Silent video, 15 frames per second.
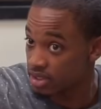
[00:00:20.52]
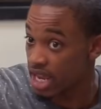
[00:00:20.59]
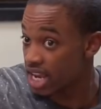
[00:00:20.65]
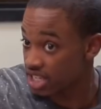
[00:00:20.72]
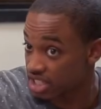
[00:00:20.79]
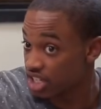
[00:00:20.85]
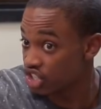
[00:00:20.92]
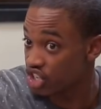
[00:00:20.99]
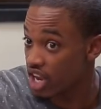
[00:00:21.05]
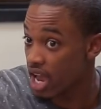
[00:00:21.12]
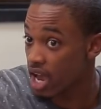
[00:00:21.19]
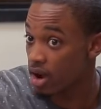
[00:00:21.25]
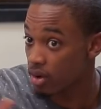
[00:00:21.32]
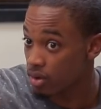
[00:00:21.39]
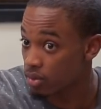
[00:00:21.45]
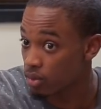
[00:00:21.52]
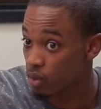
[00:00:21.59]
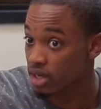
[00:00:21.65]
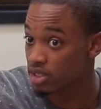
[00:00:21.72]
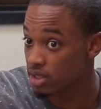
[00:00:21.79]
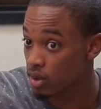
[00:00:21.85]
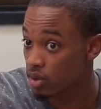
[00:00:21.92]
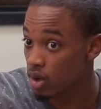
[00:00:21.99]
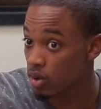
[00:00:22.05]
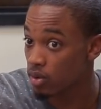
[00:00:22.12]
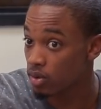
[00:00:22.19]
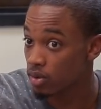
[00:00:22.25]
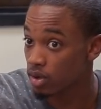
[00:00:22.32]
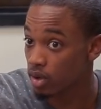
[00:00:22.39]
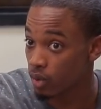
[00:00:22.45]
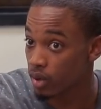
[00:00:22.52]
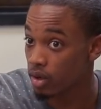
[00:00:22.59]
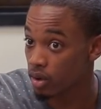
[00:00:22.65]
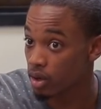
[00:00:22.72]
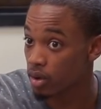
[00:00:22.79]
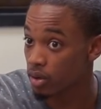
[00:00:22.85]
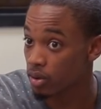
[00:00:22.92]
Destiny Child, went solo, career on her